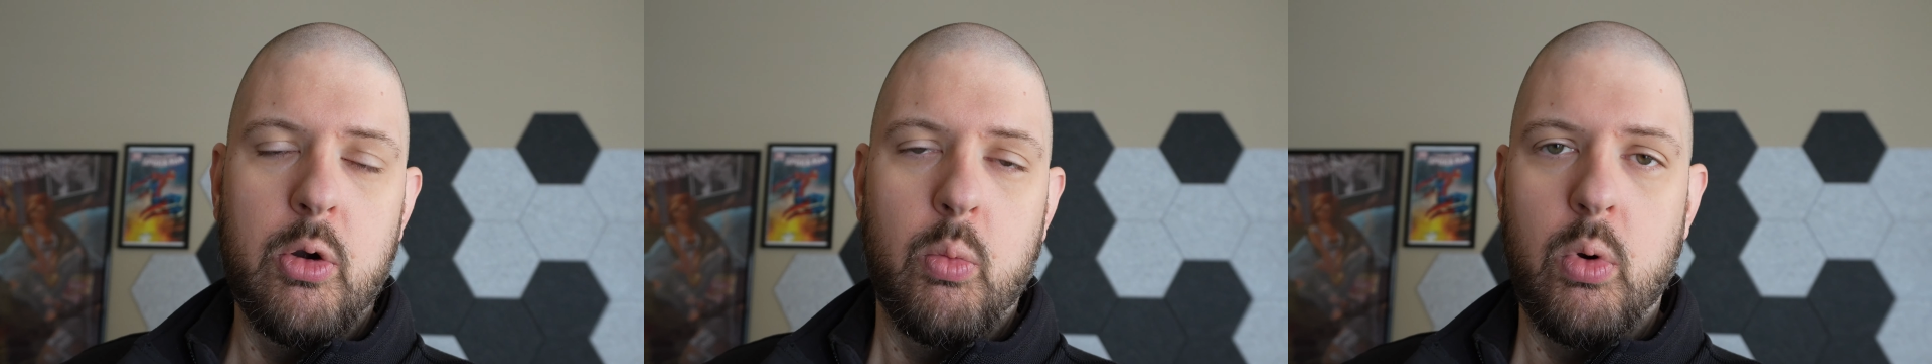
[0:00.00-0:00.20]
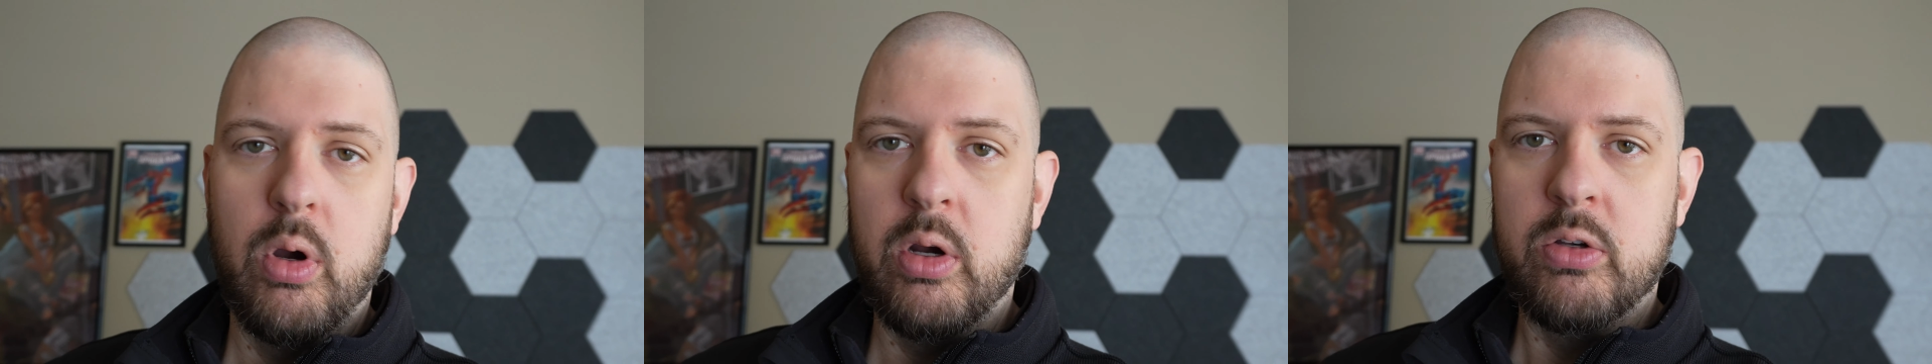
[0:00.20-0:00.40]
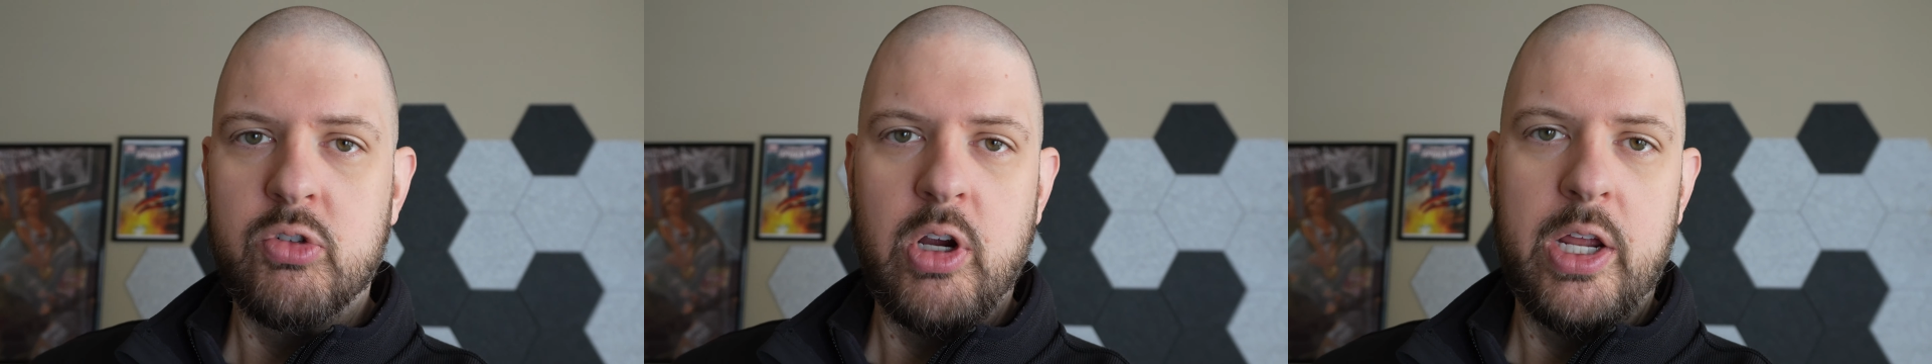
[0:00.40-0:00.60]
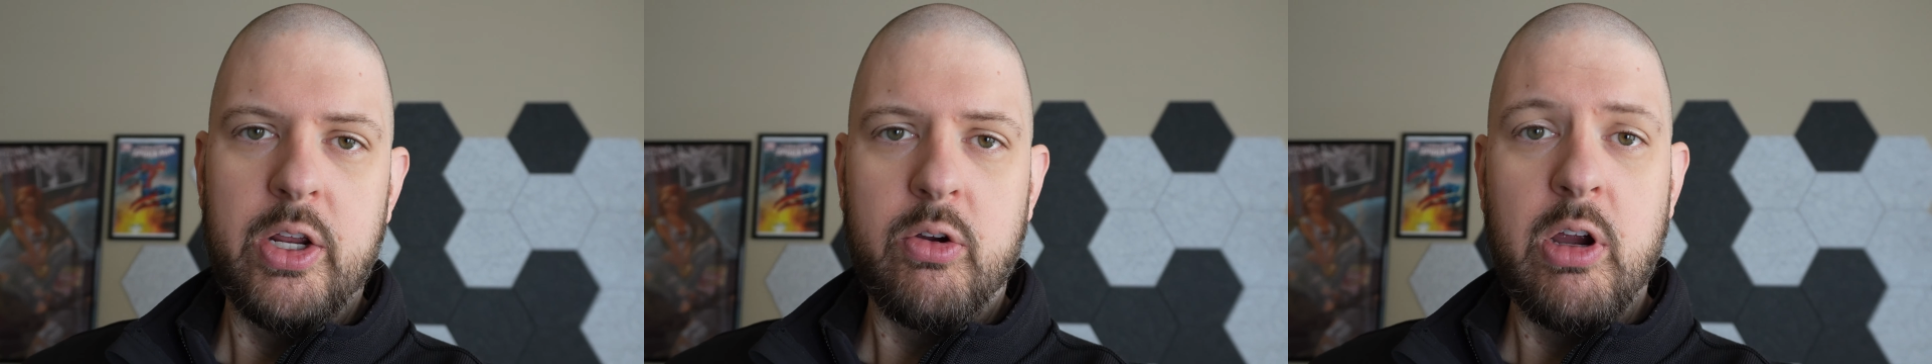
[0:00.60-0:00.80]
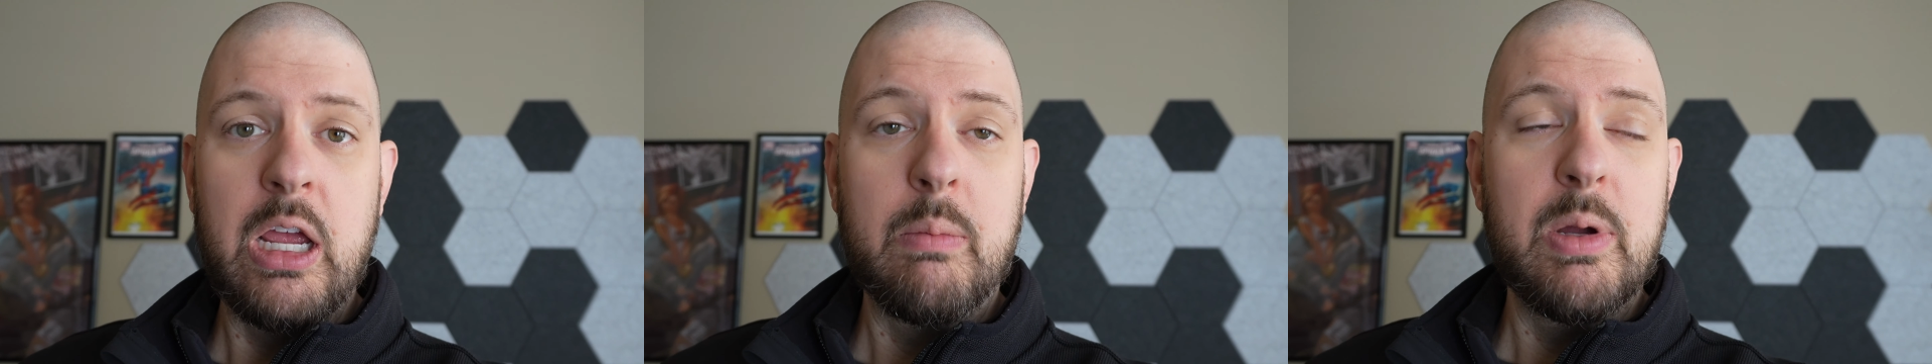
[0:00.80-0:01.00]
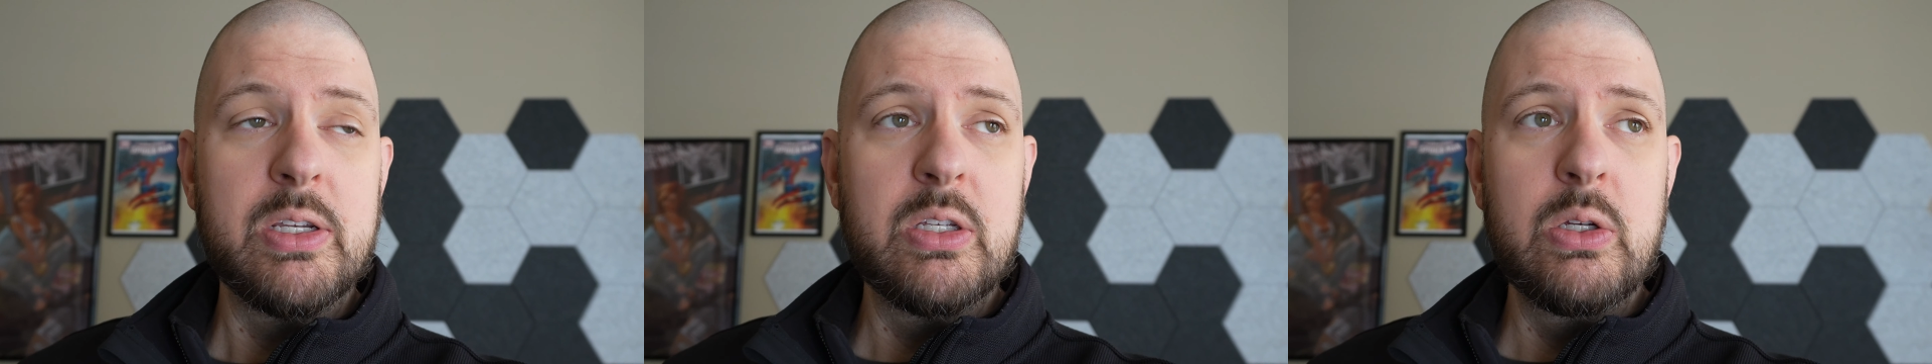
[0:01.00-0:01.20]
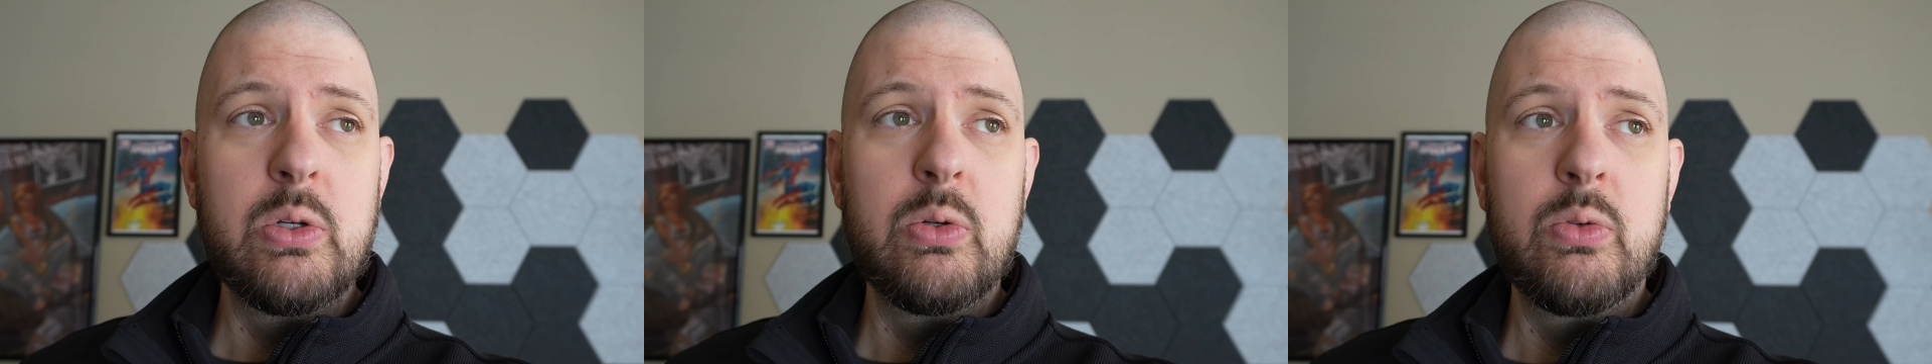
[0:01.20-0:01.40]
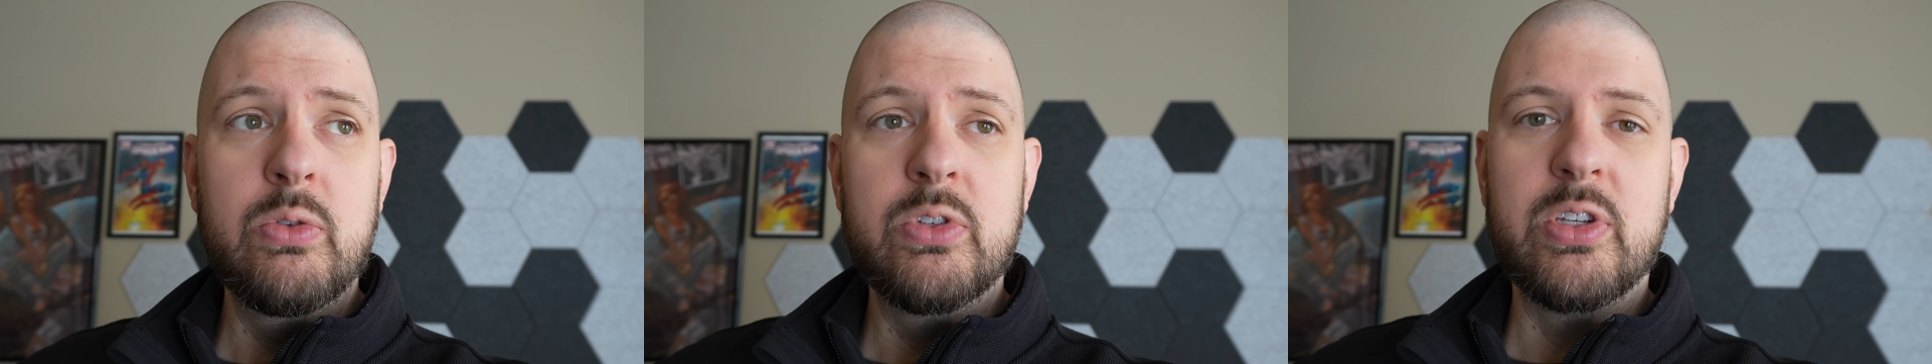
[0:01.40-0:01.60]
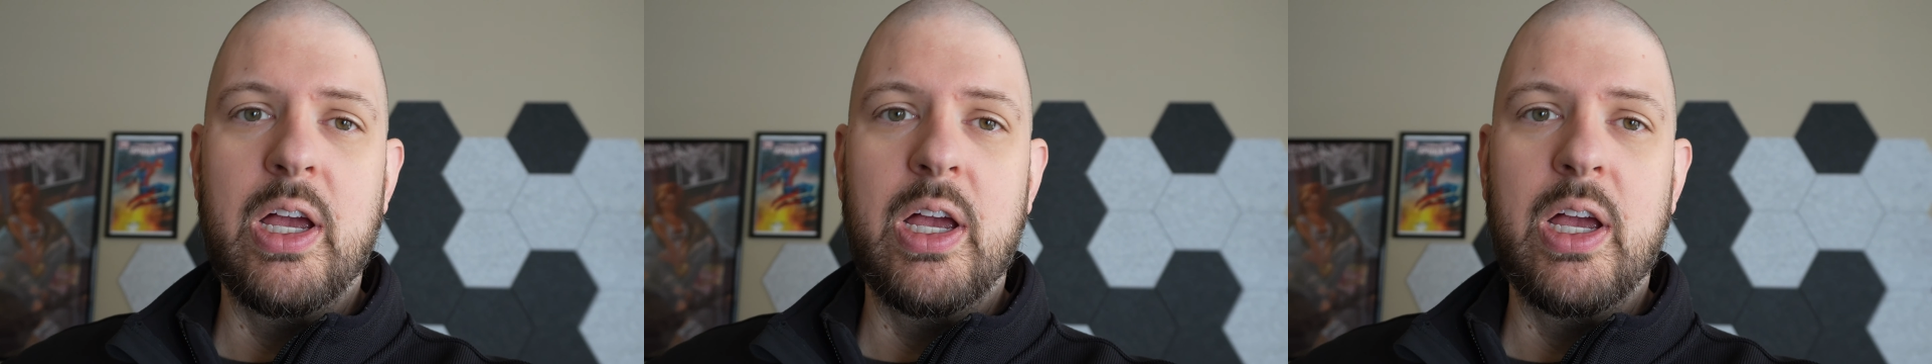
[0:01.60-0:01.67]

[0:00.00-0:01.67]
to work trying to crank my tunes,